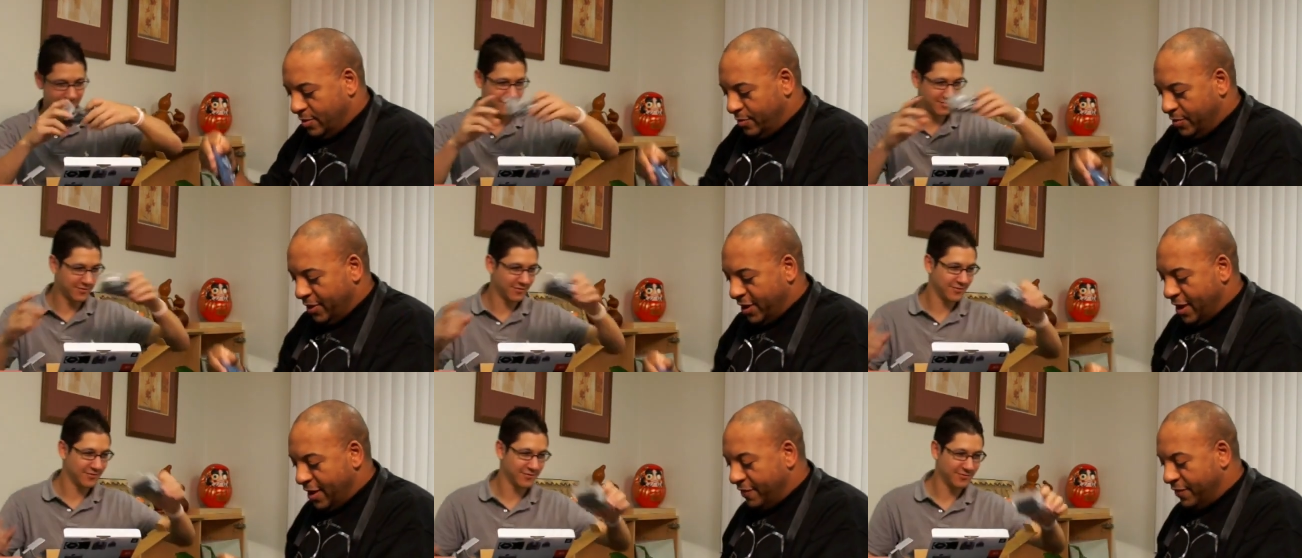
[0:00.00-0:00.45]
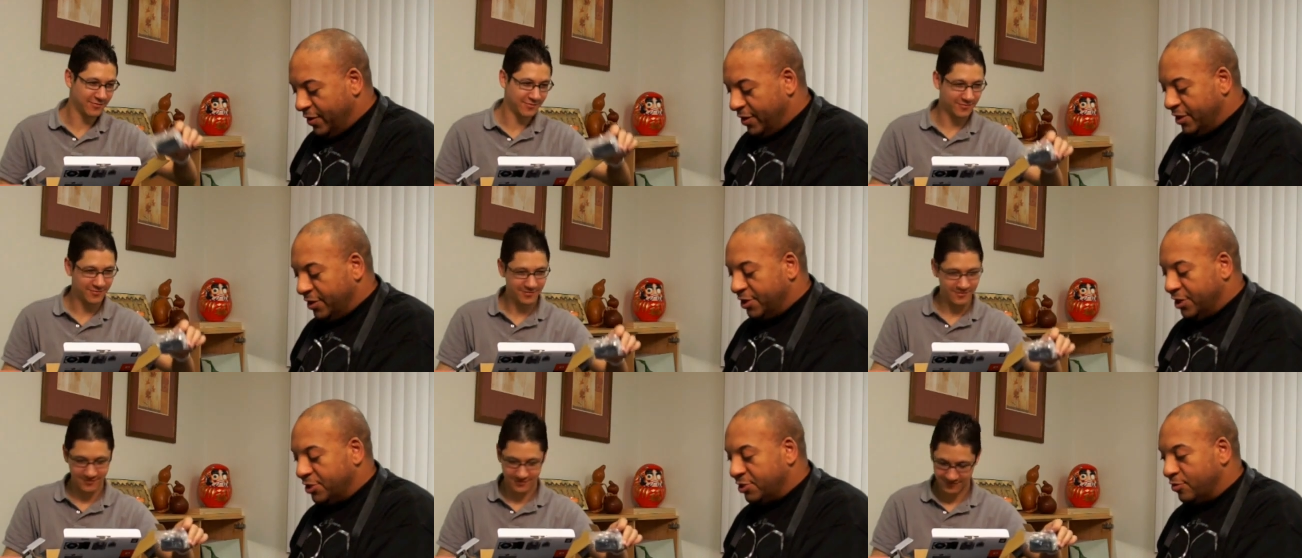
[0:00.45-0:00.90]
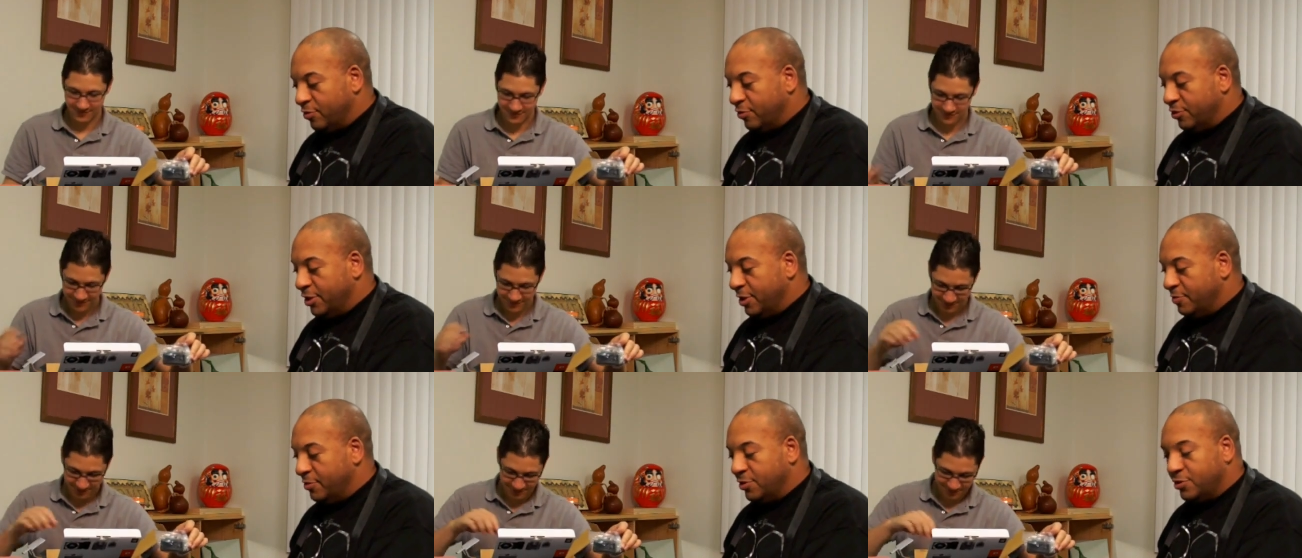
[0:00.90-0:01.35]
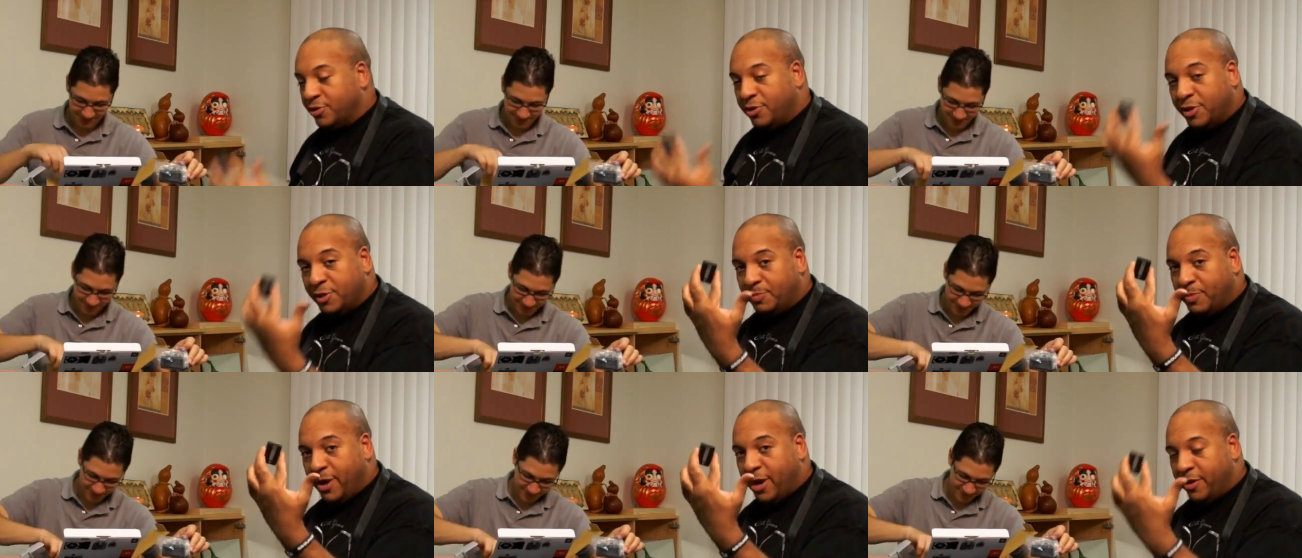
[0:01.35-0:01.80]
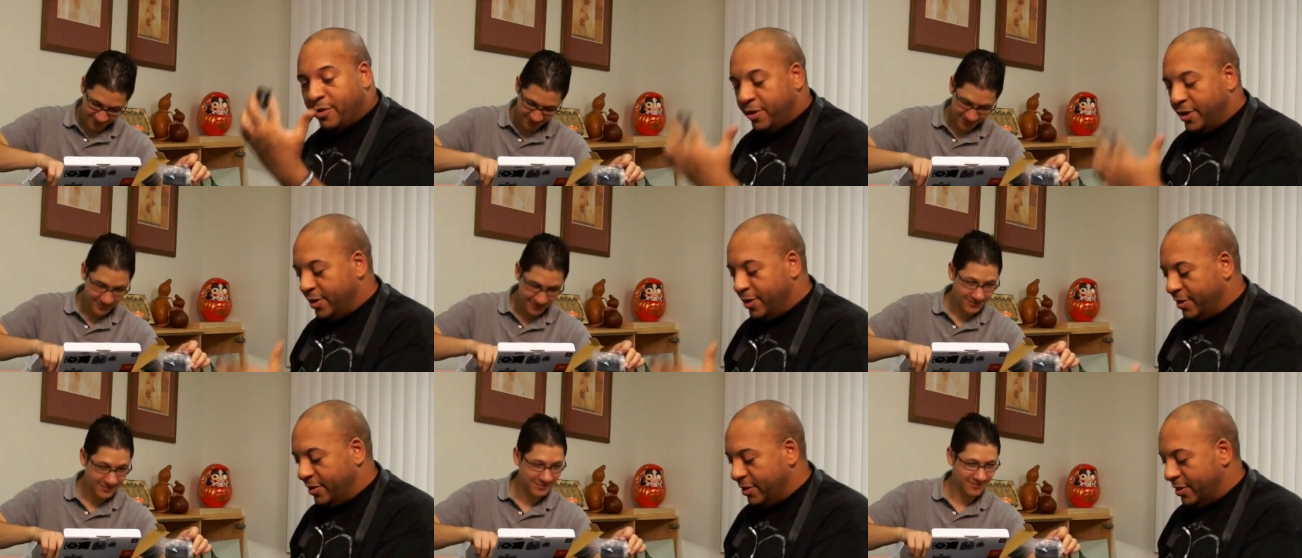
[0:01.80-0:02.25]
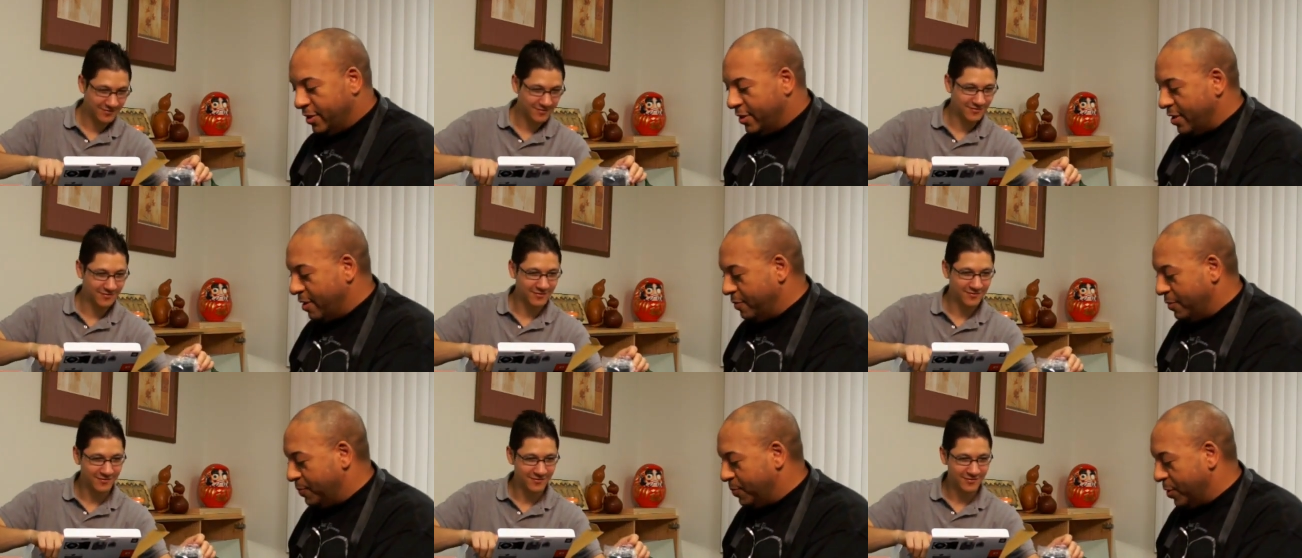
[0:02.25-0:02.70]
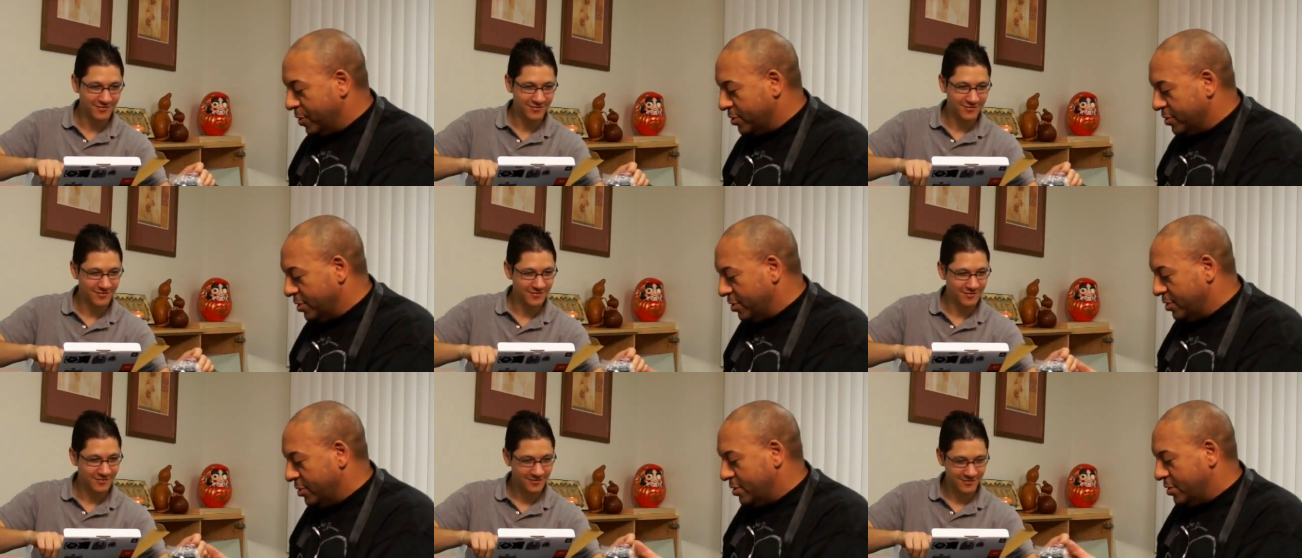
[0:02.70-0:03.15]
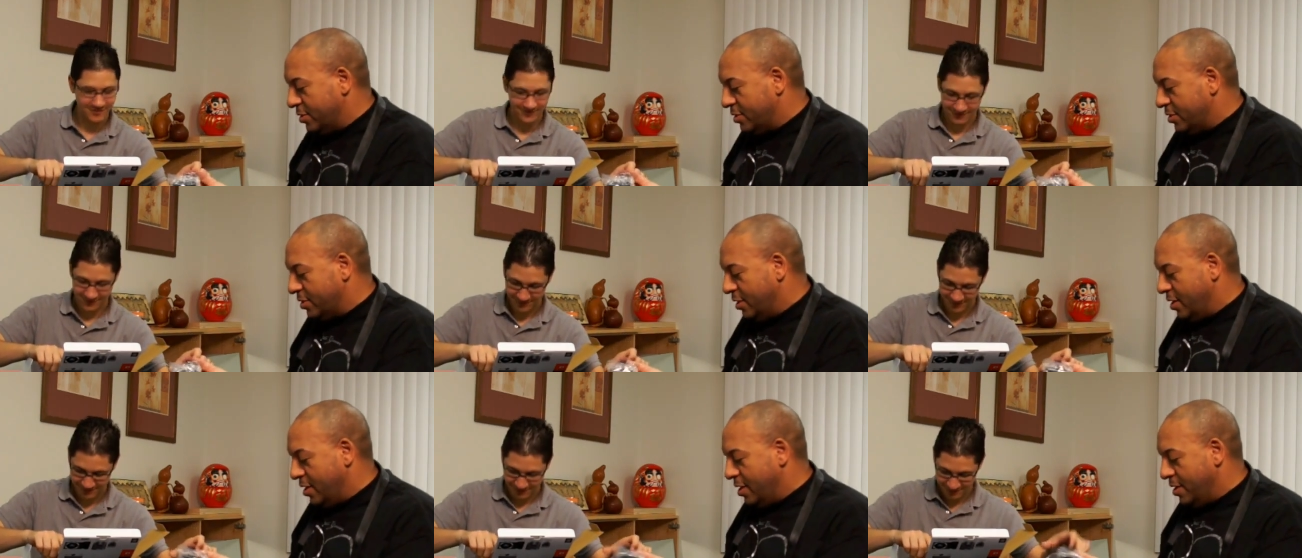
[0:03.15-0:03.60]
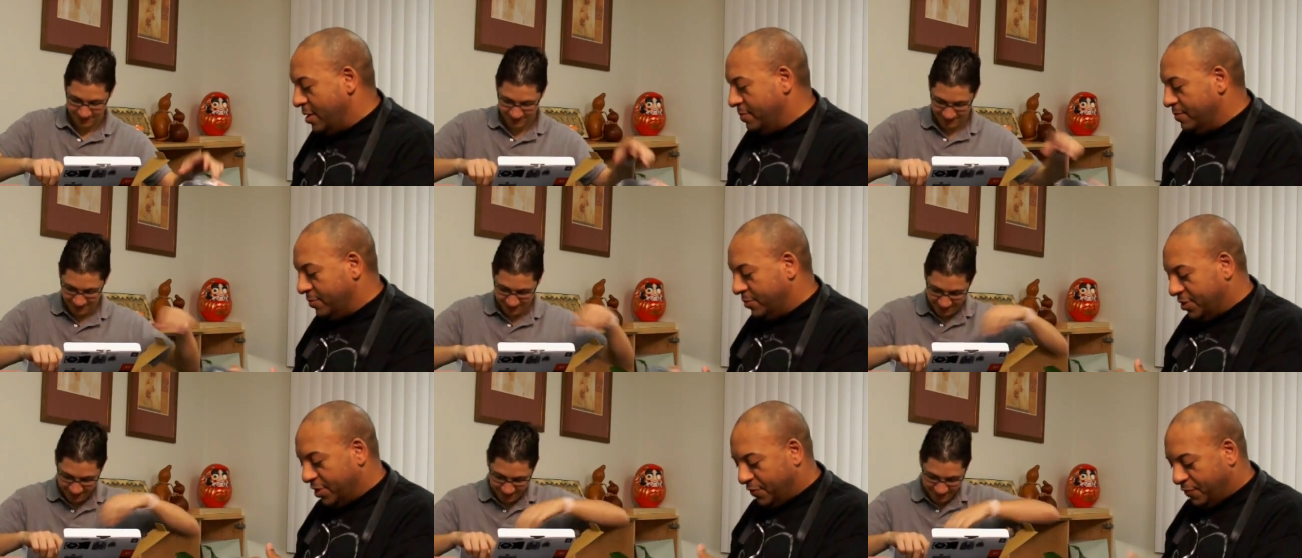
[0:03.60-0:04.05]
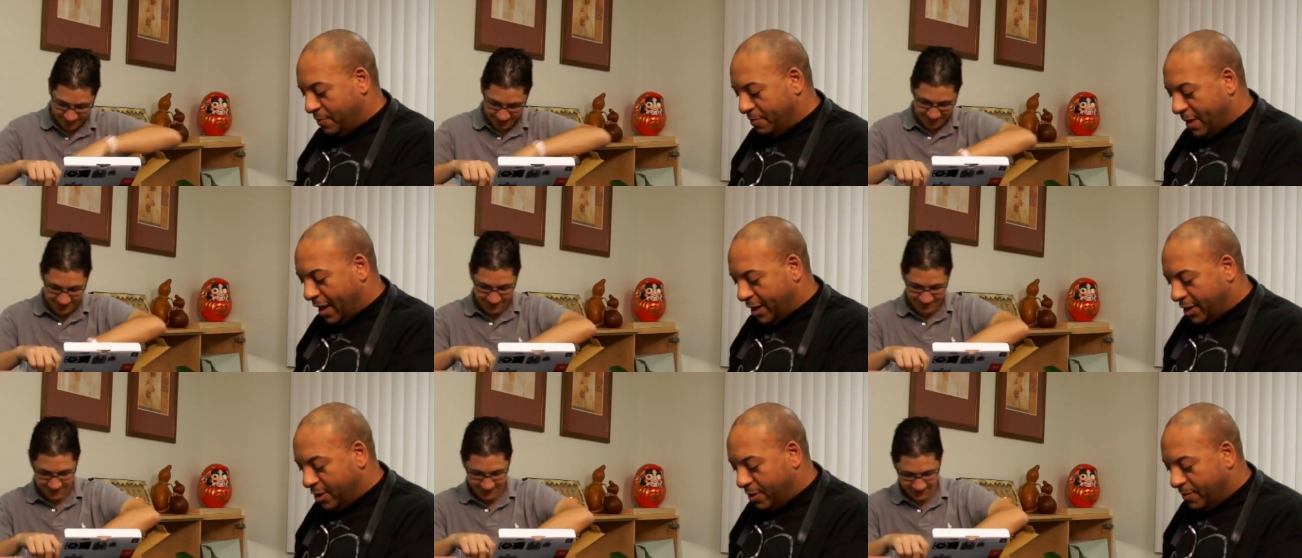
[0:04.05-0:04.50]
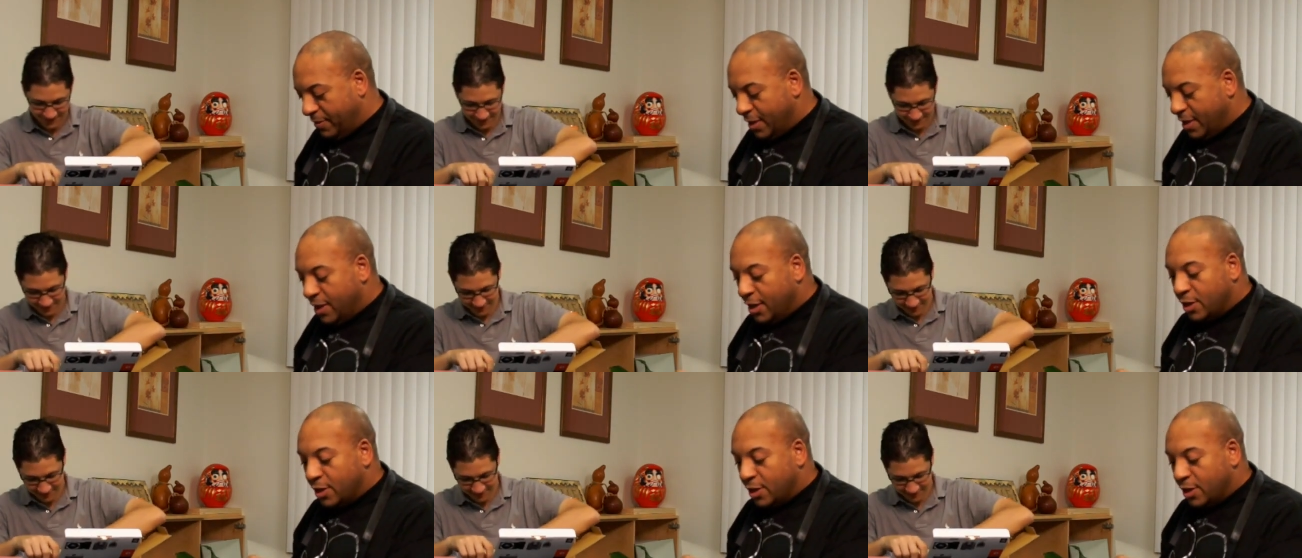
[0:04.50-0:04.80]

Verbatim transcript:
Speaker 1: We have an additional W series battery that we purchased just for backup.